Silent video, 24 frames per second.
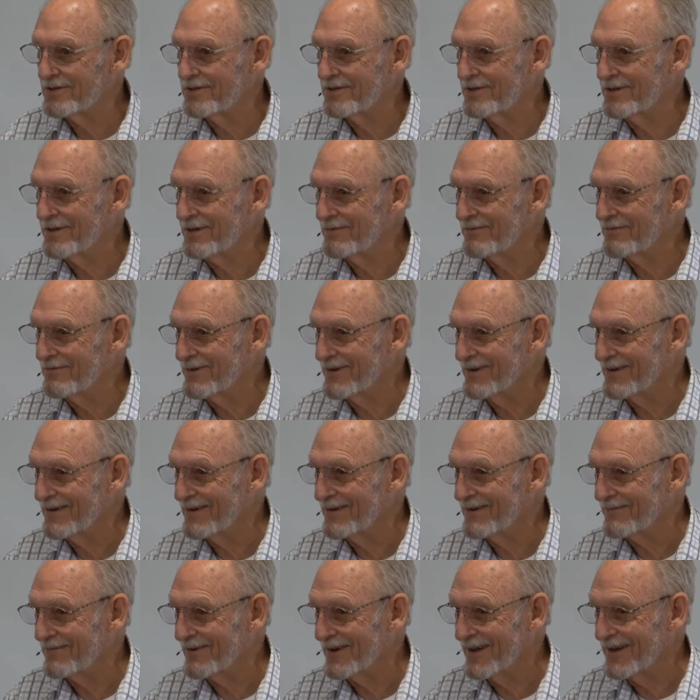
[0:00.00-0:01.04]
to different,
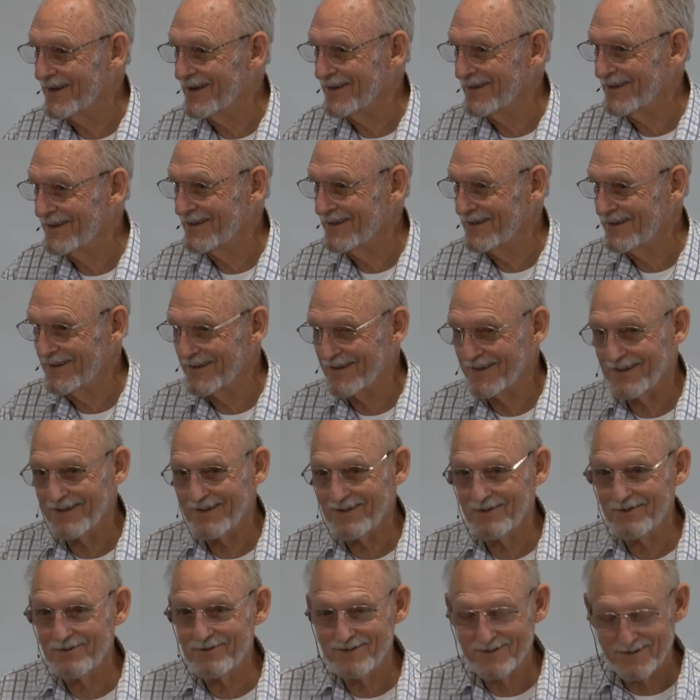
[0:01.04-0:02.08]
right? Get
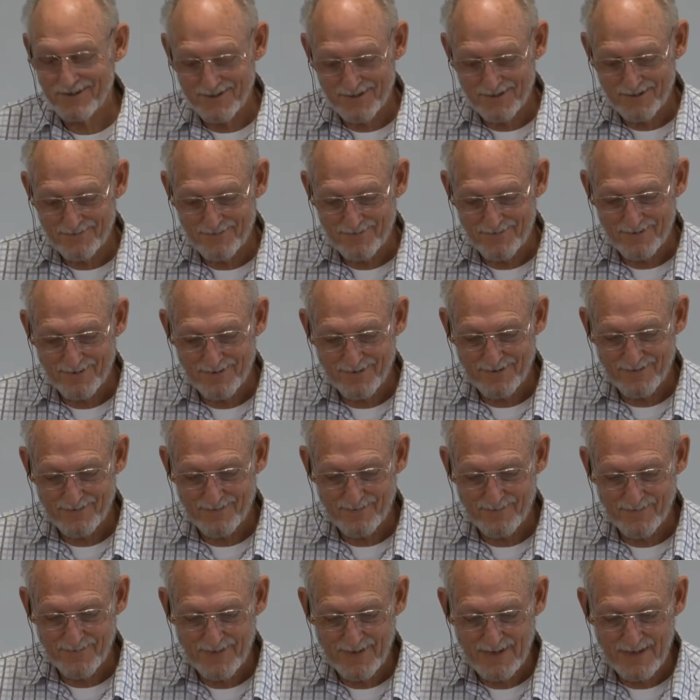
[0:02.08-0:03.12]
used to different.
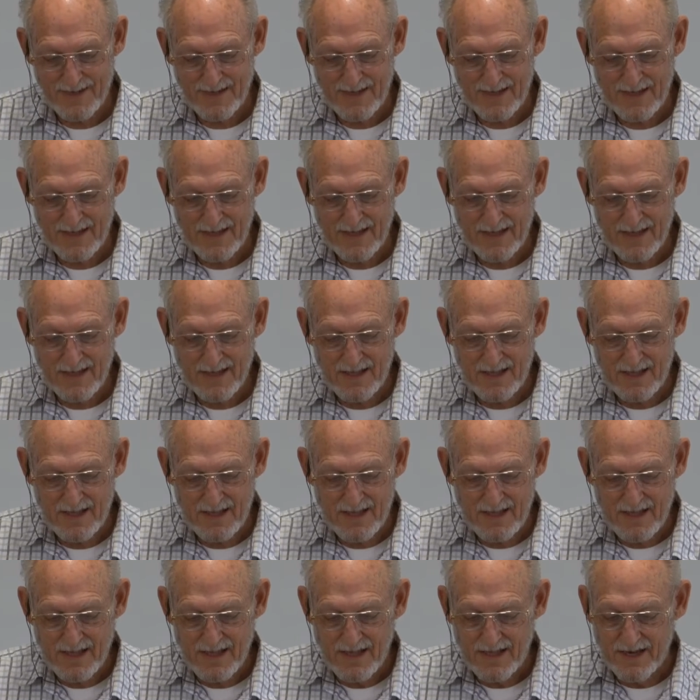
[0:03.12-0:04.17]

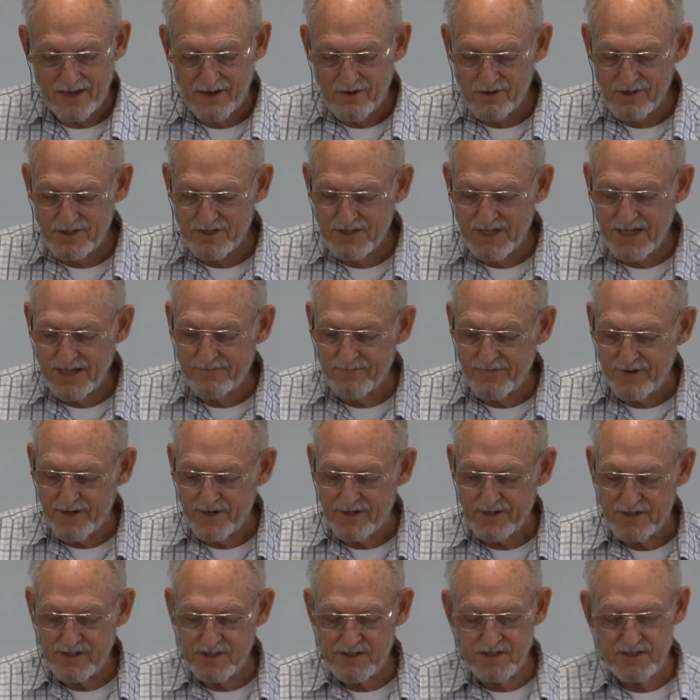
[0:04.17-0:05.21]
And here's the
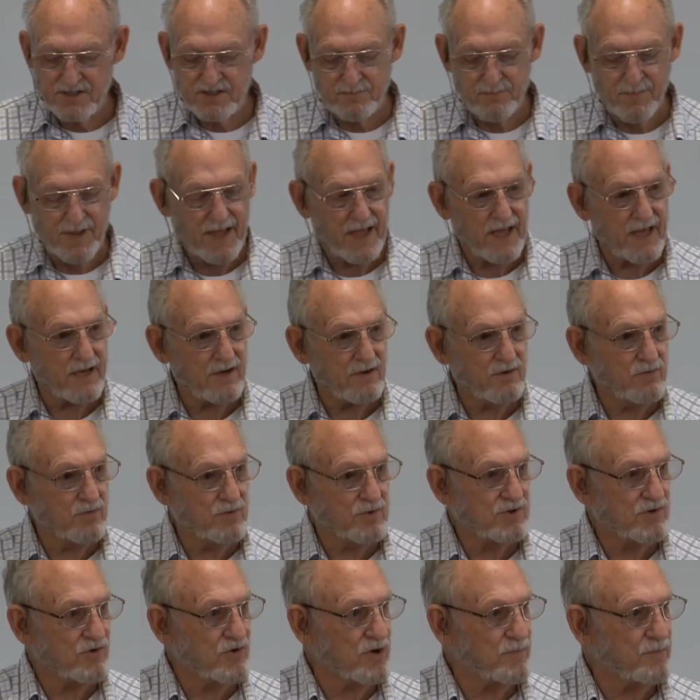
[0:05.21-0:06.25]
evidence. This man who
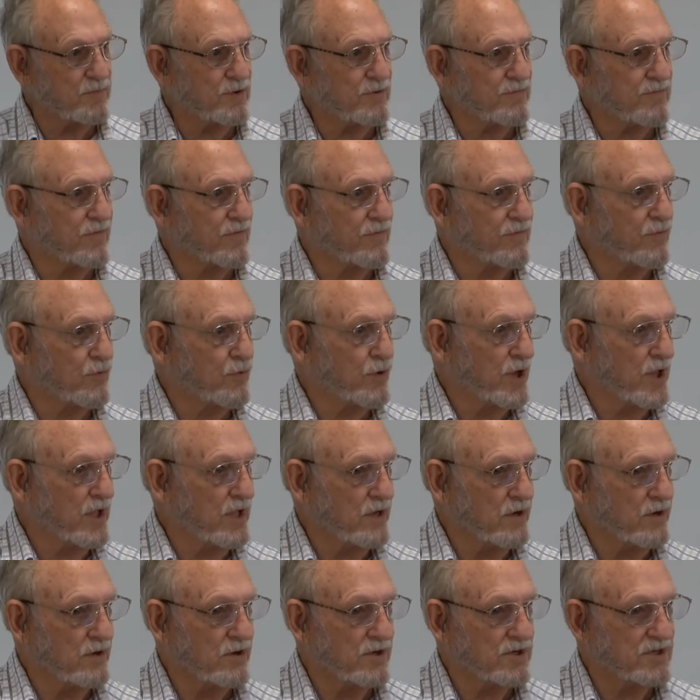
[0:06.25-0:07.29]
was crippled for 40
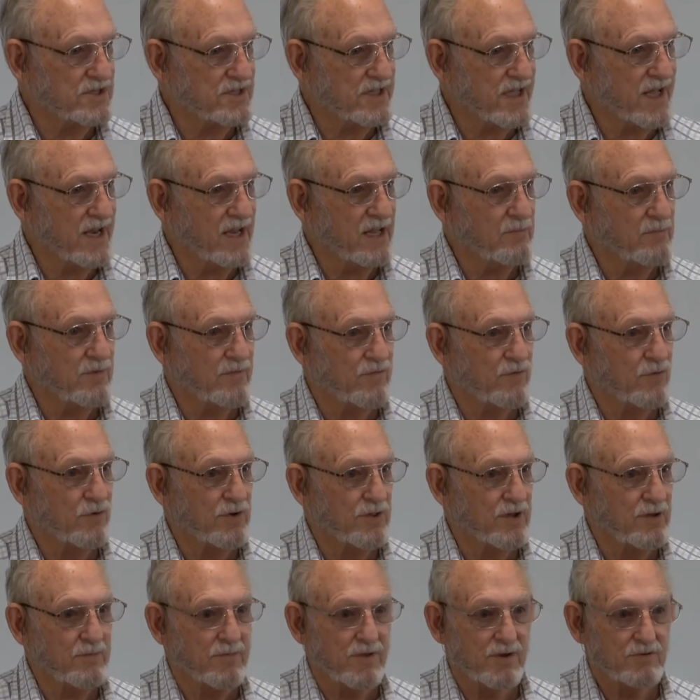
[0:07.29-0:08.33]
years standing before
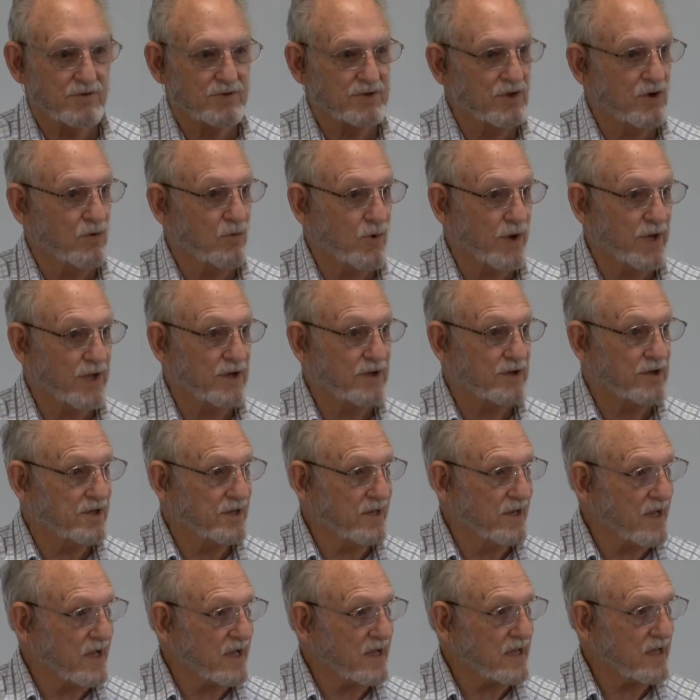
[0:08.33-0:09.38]
them. There was no way to
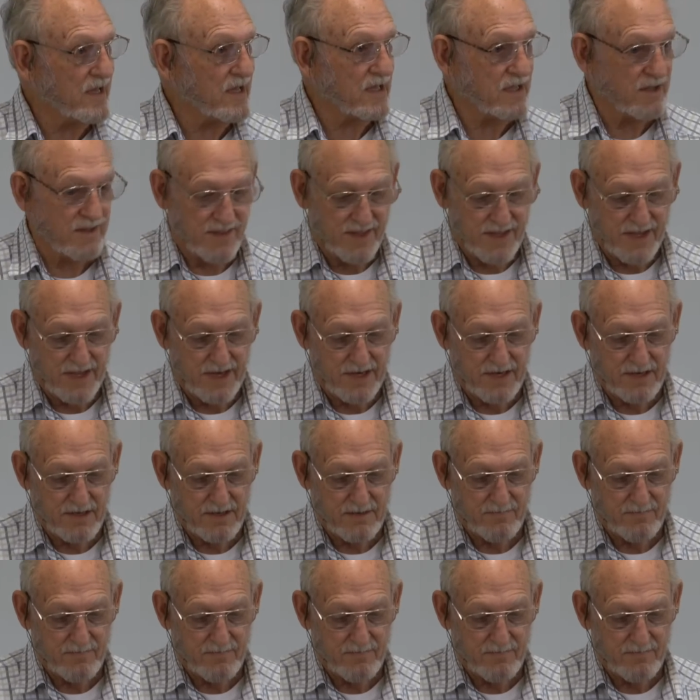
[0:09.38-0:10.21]
deny that.